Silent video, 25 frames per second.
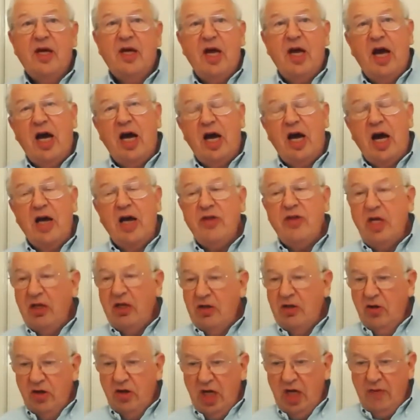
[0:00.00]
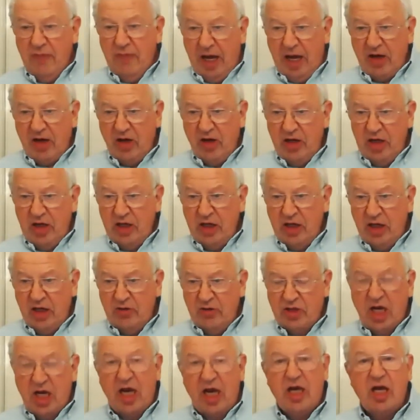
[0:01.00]
I think looking back on it, Di
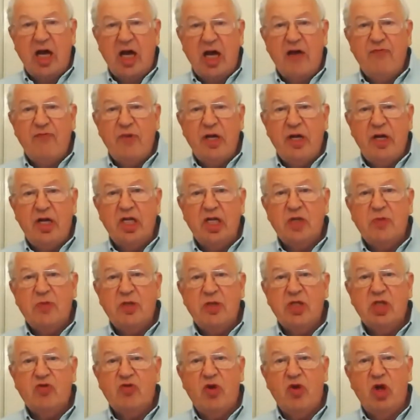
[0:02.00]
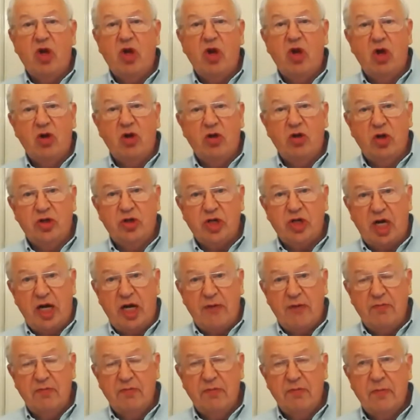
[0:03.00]
and I have been in this business for a long
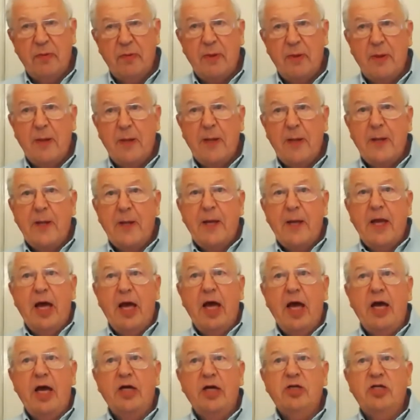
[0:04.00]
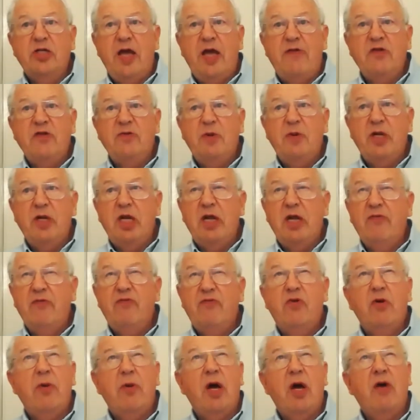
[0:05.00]
time. David's been in it
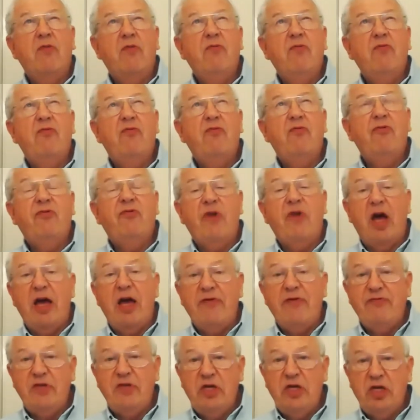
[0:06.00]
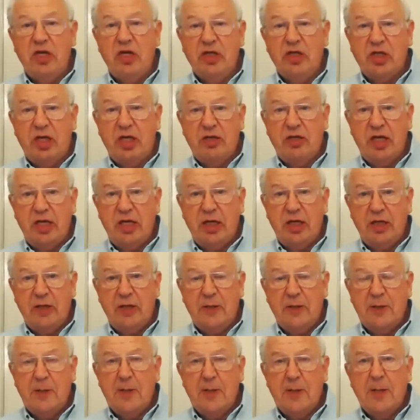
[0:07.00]
for about 5 years, I think.
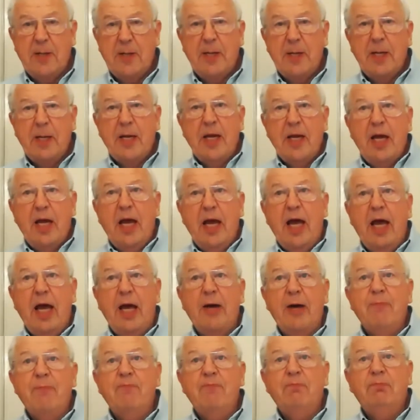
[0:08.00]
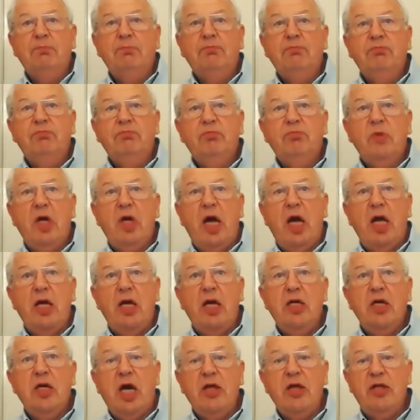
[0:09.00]
And
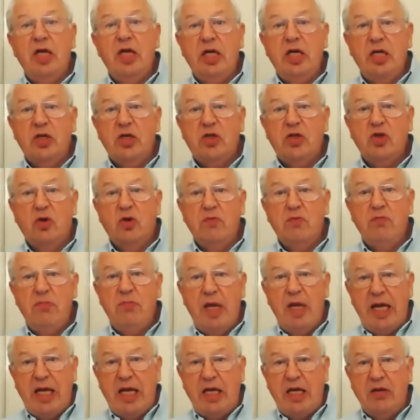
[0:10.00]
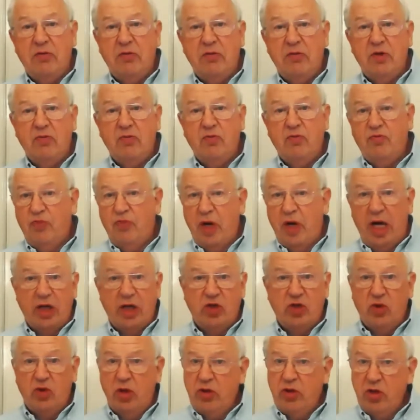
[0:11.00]
I think it took me, when I
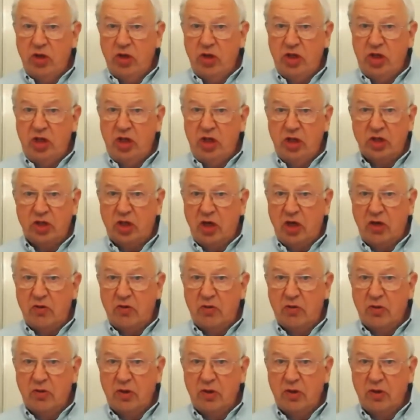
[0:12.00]
joined 30 years ago,